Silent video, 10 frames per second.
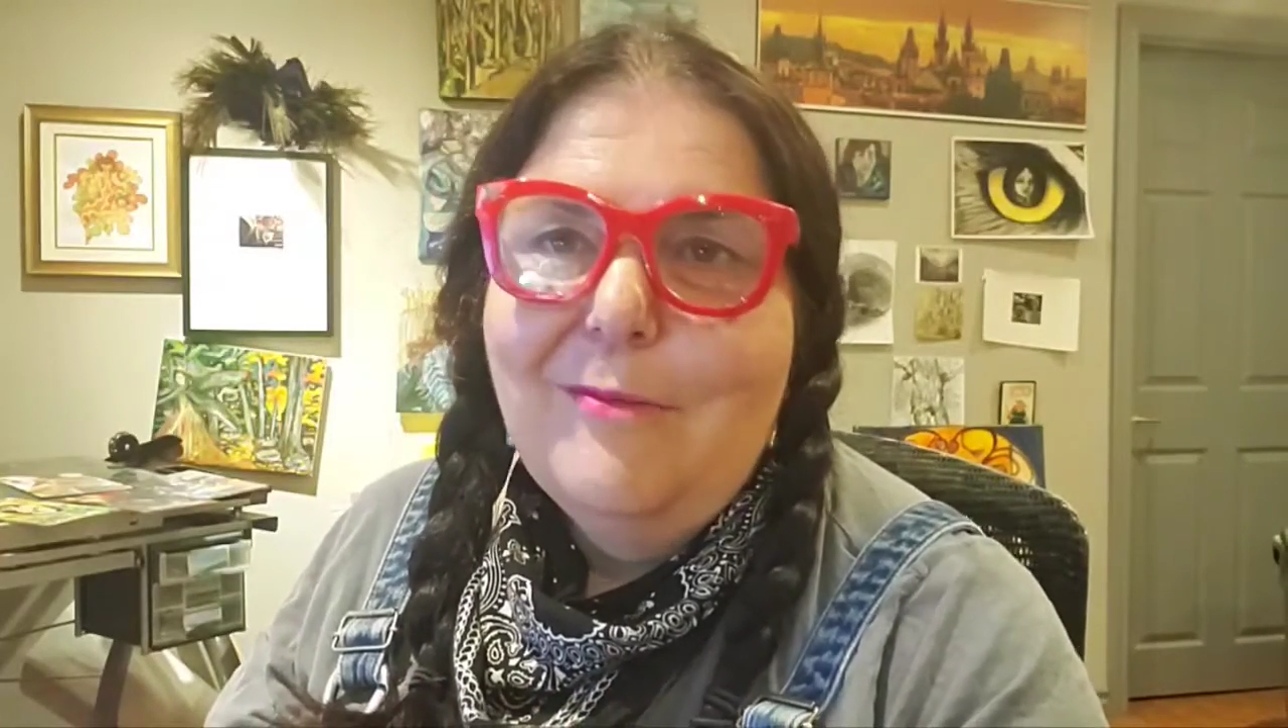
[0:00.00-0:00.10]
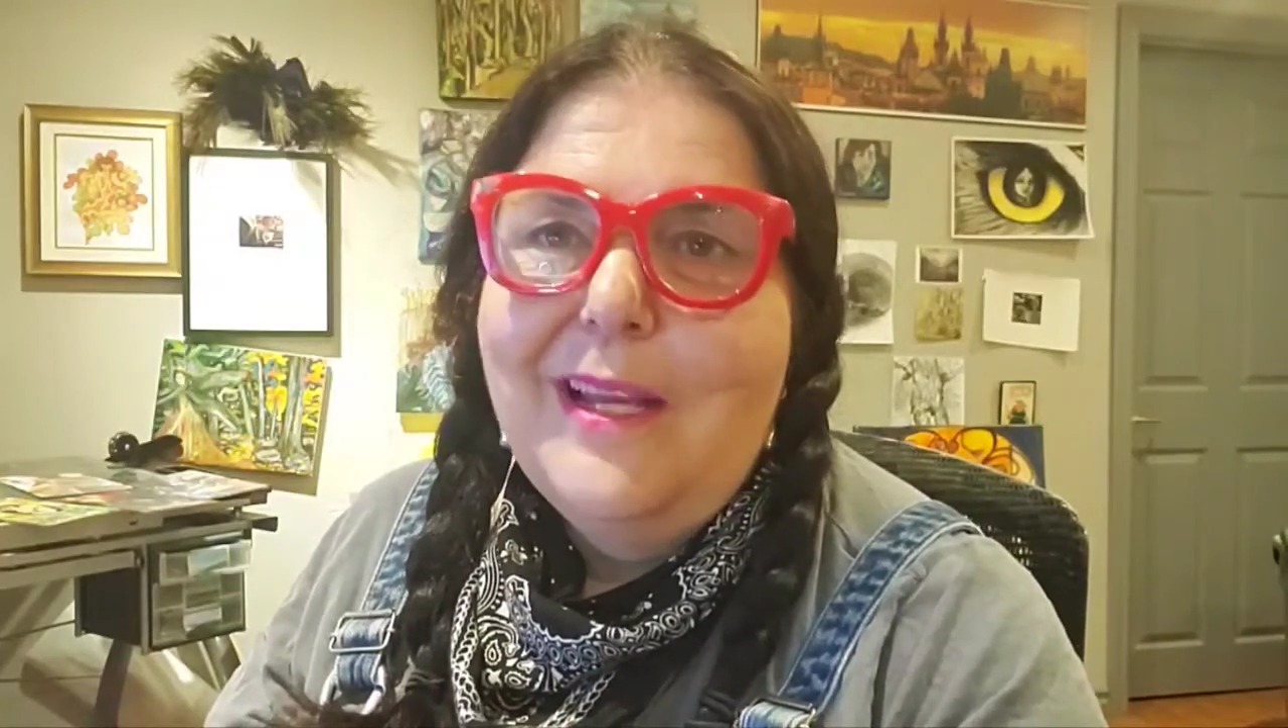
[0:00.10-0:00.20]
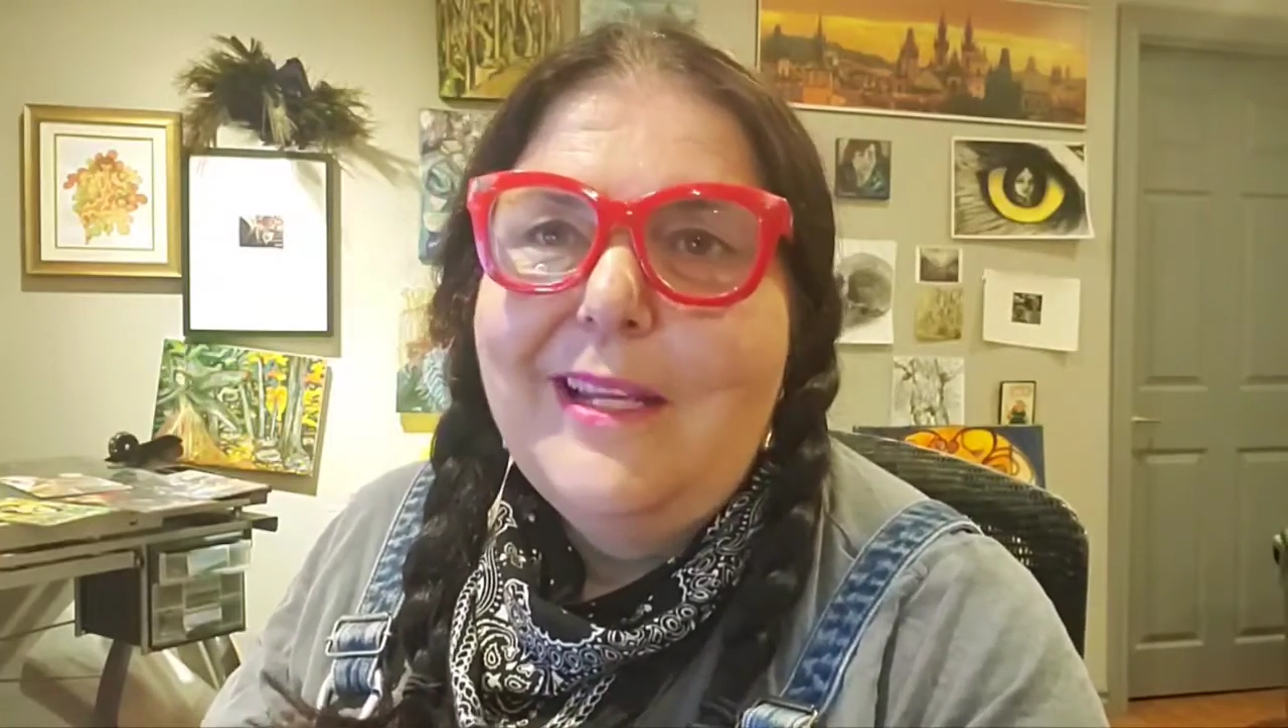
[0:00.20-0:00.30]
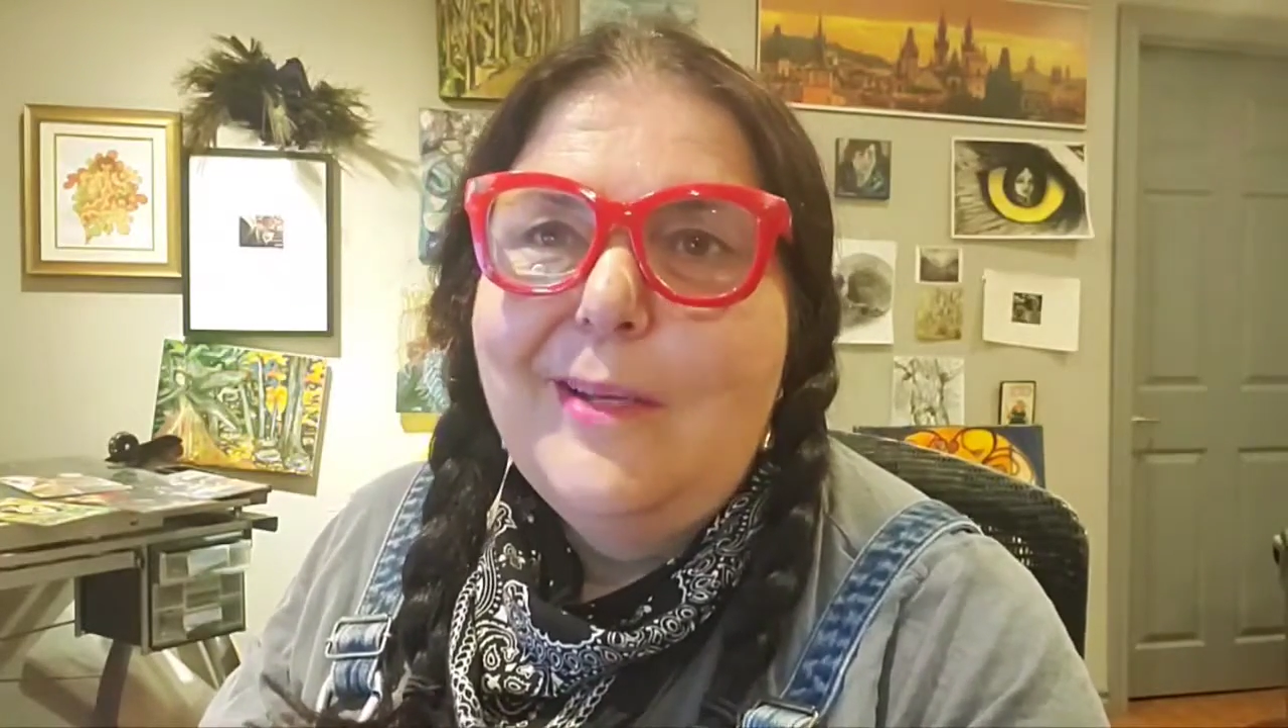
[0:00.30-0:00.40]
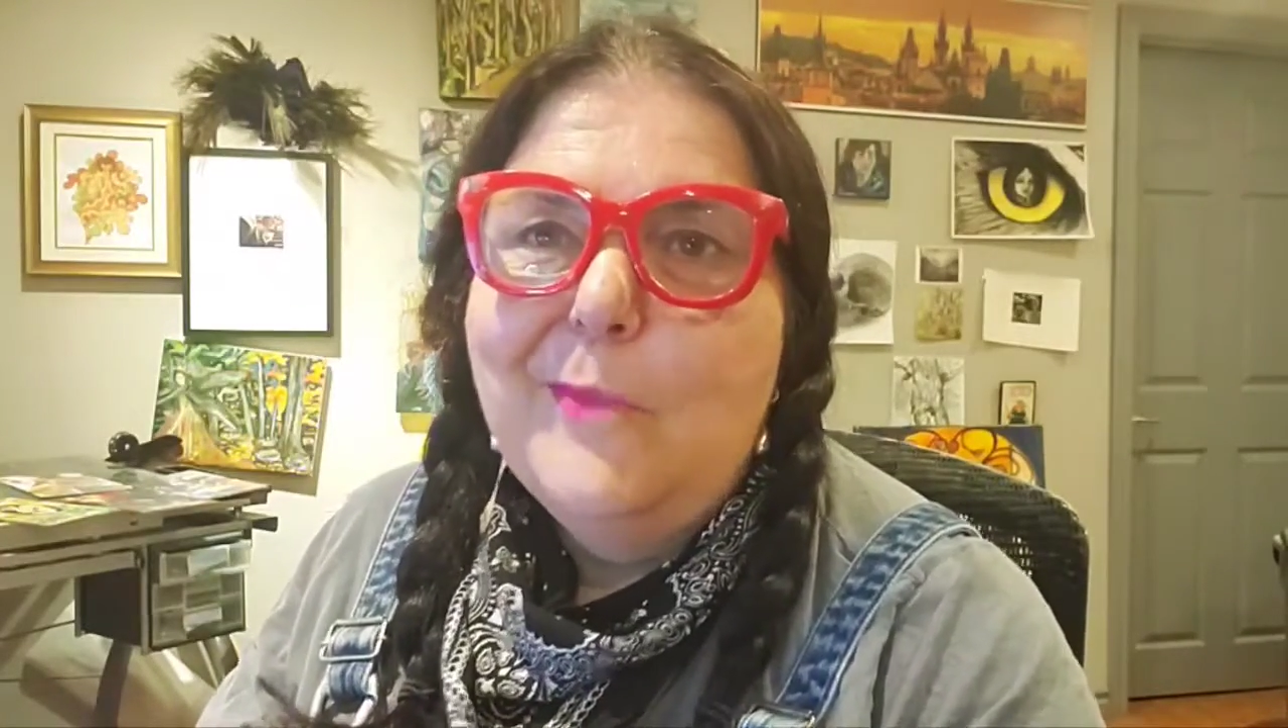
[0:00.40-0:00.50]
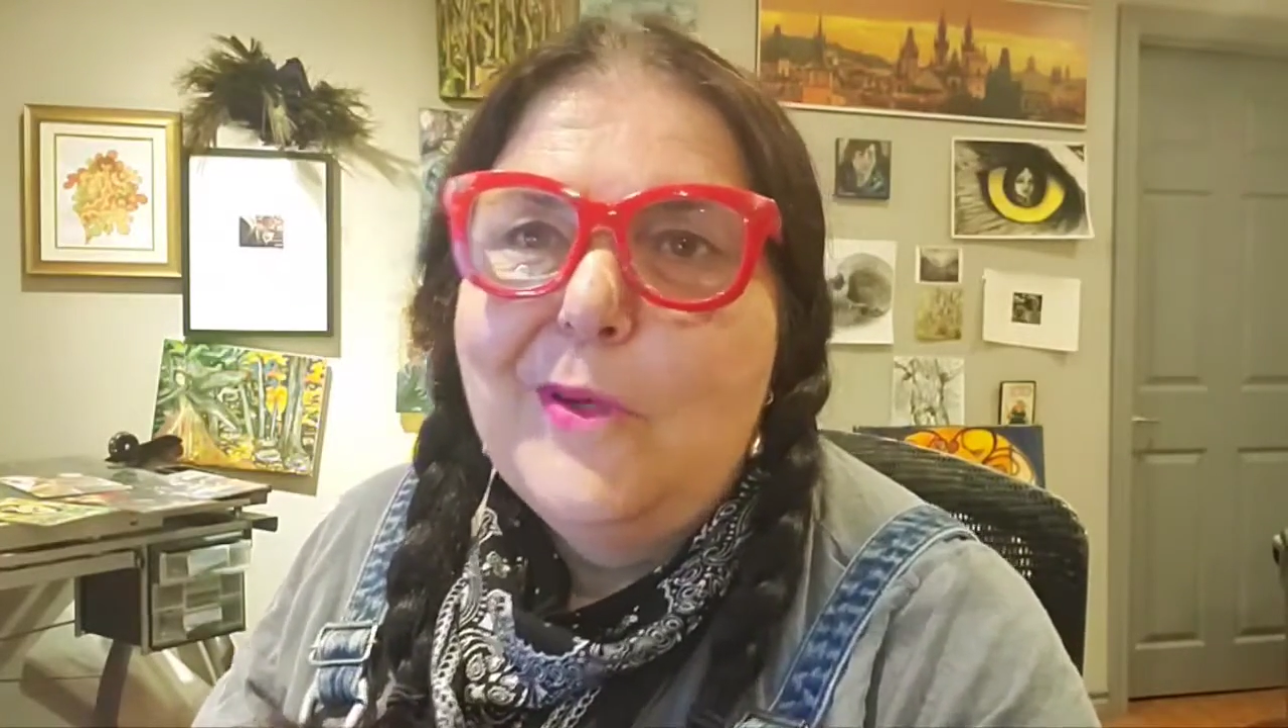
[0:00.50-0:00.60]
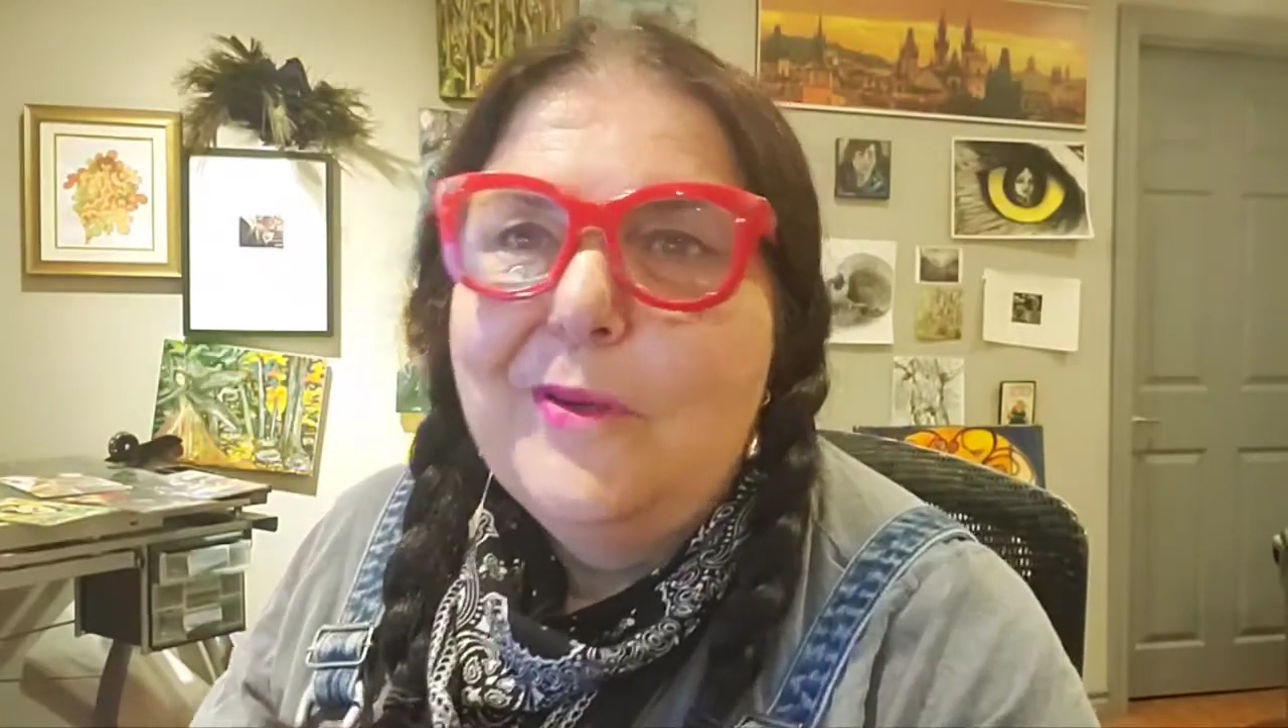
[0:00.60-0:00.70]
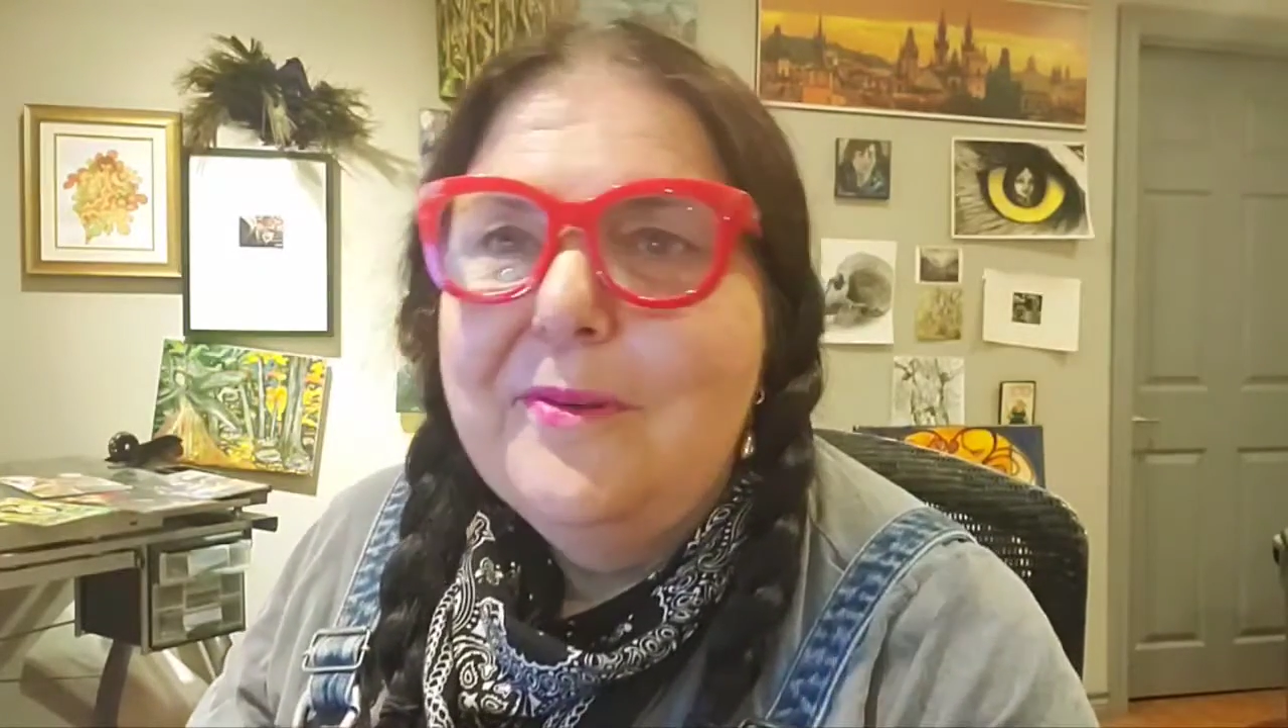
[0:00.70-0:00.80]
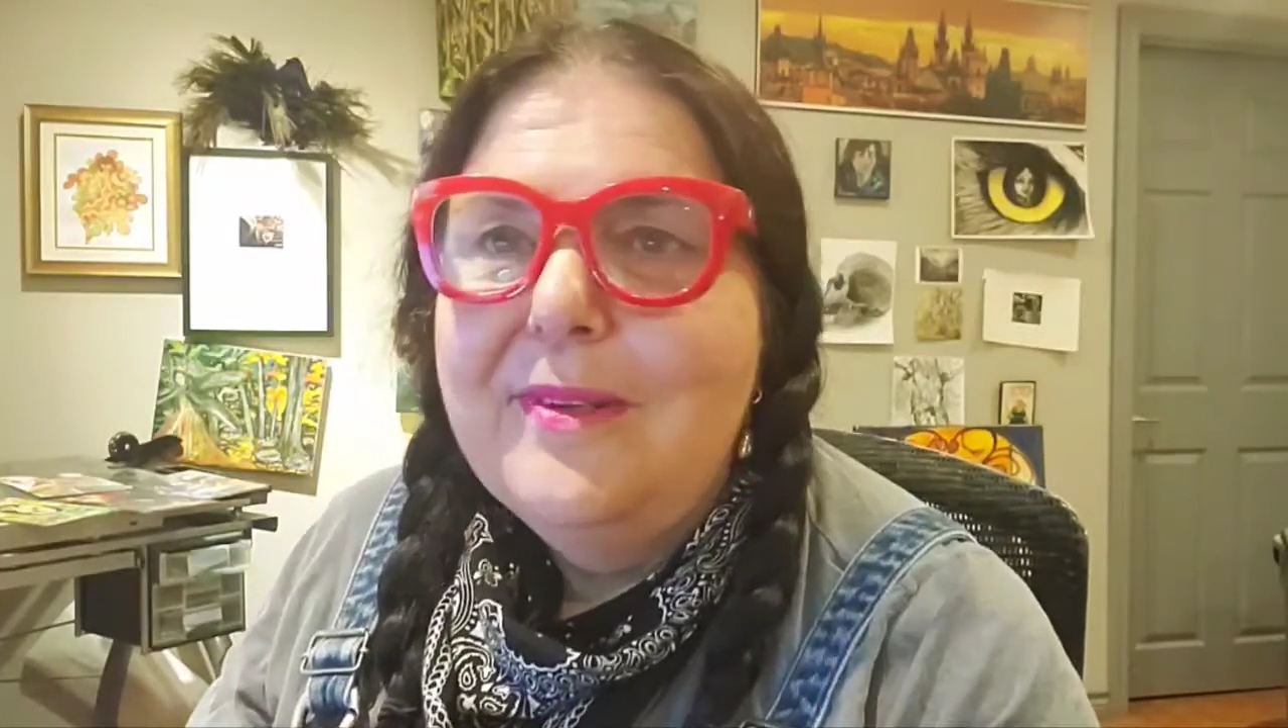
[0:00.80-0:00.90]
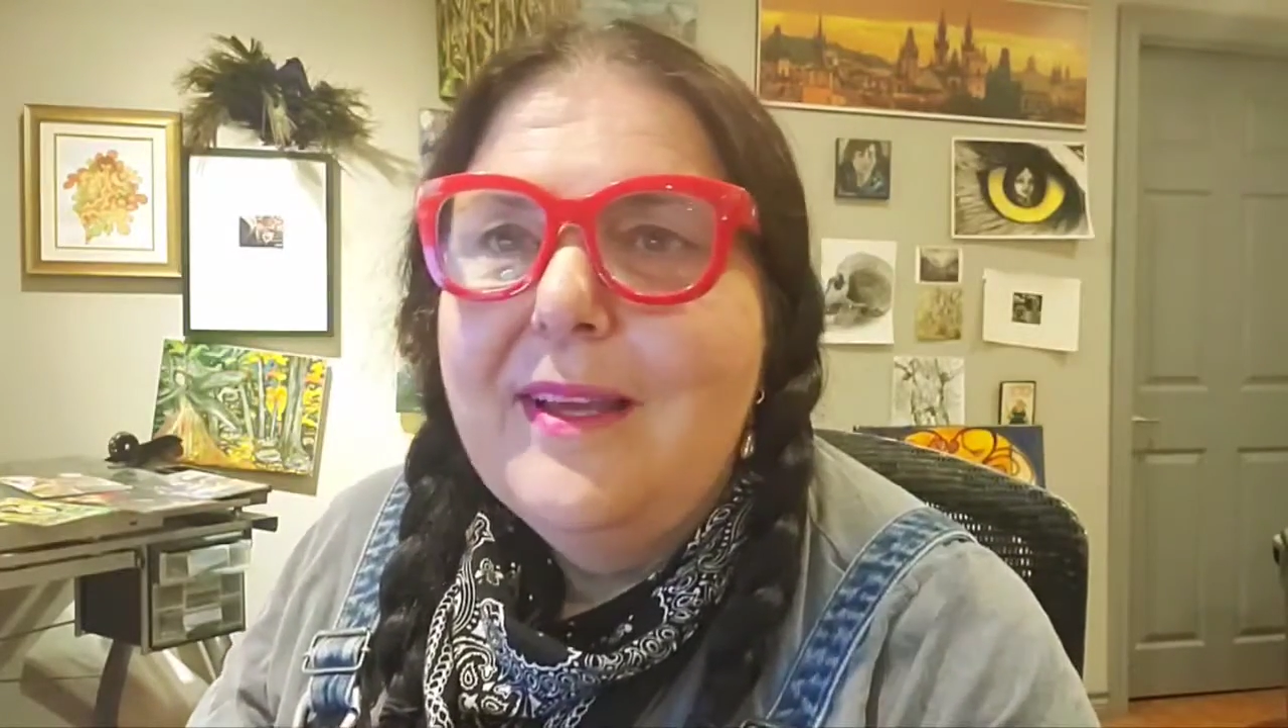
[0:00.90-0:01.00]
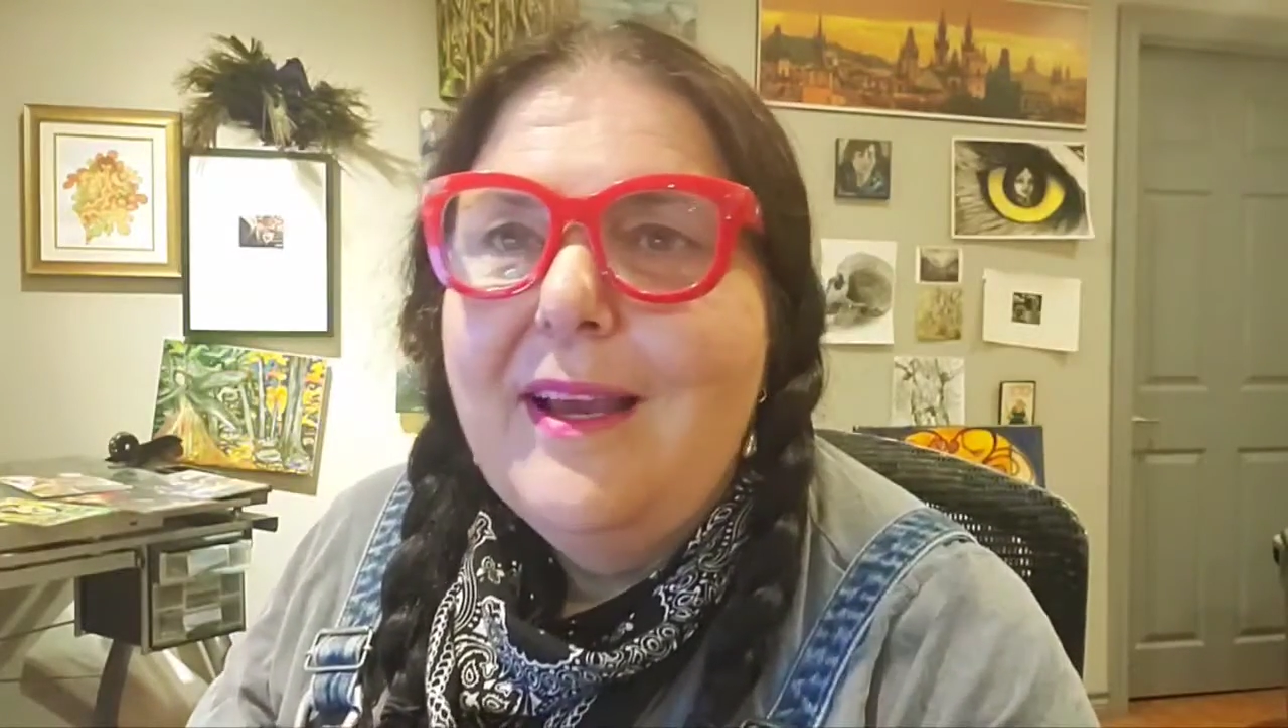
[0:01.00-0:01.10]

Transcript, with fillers: waning moon.